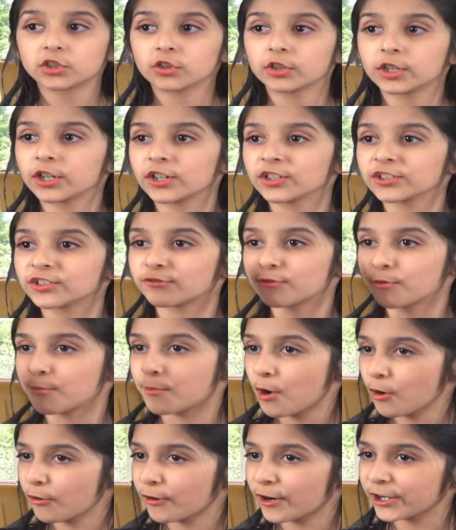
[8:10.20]
So here's a
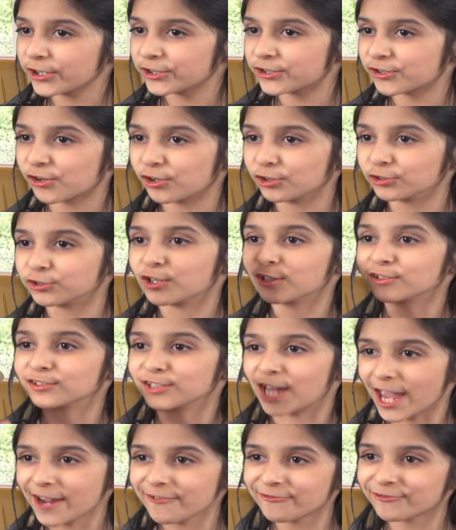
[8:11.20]
remote-controlled
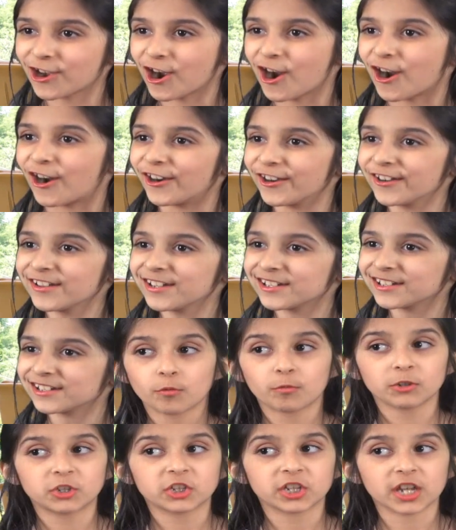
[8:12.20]
lifeguard
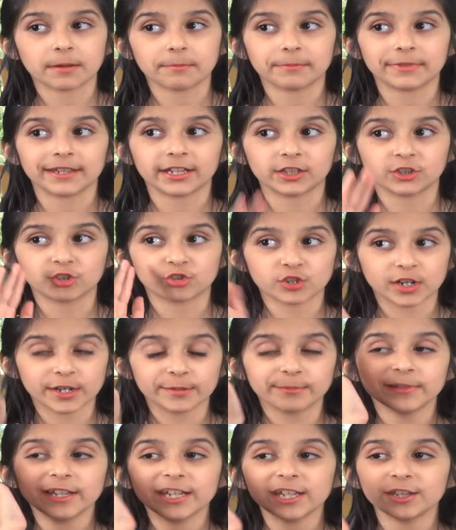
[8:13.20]
which can be
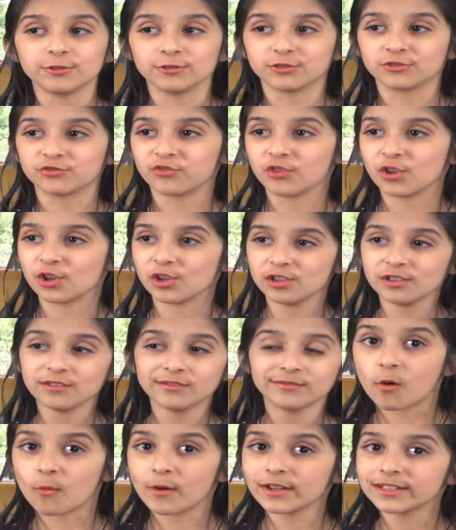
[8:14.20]
extremely useful
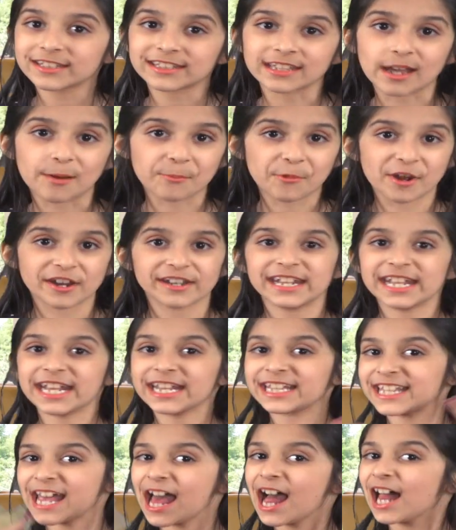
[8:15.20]
when someone
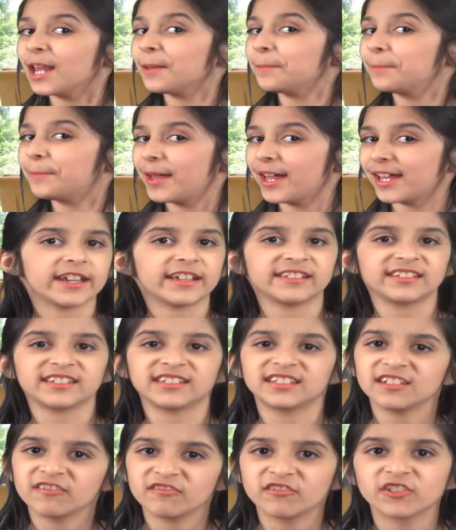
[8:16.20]
needs help in
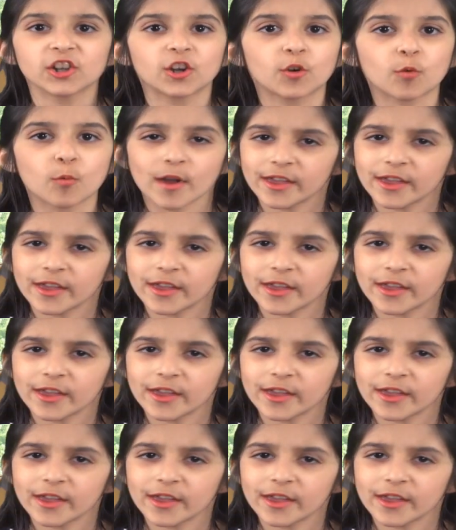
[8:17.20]
severe